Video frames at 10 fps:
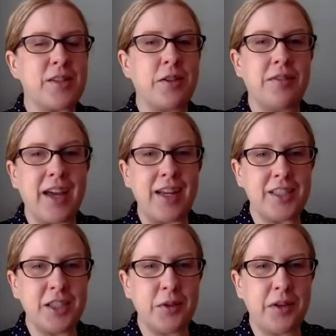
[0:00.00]
sort of that
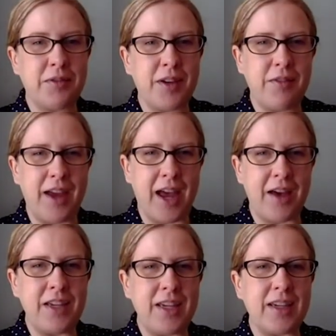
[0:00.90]
issue of
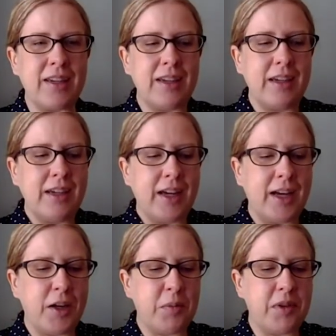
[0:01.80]
having
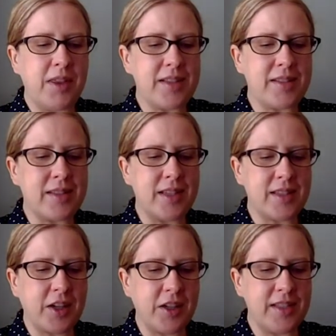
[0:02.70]
this
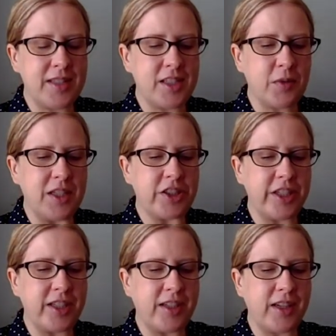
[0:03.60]
current
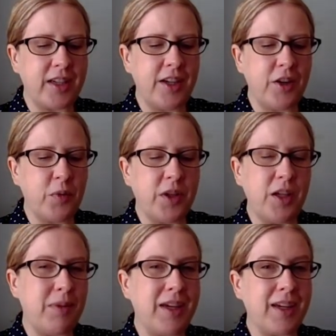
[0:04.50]
situation,
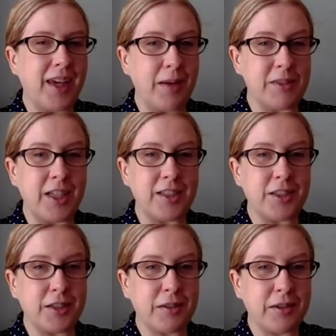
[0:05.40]
really being a game
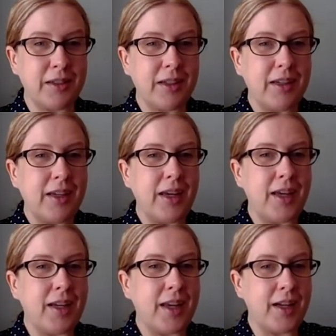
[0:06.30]
changer
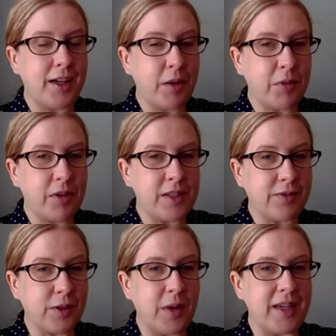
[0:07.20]
in a number of
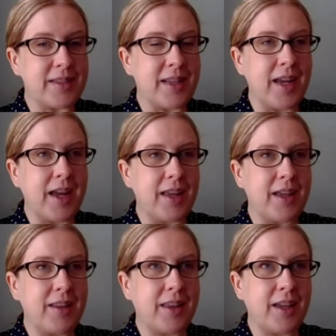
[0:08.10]
different ways. And I
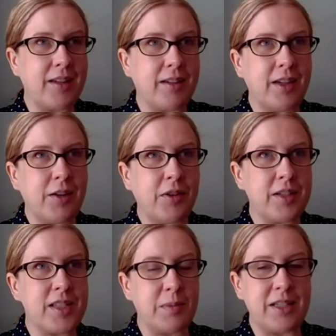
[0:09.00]
think that,
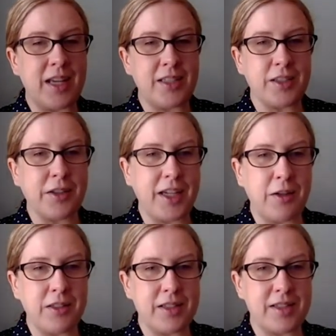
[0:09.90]
there's the potential, like
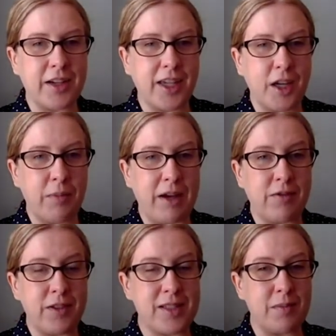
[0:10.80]
you were just talking
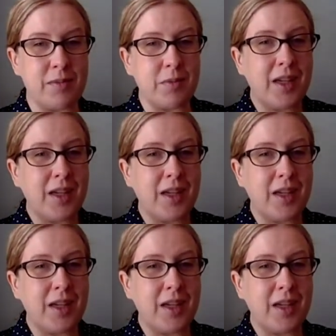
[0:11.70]
about, for some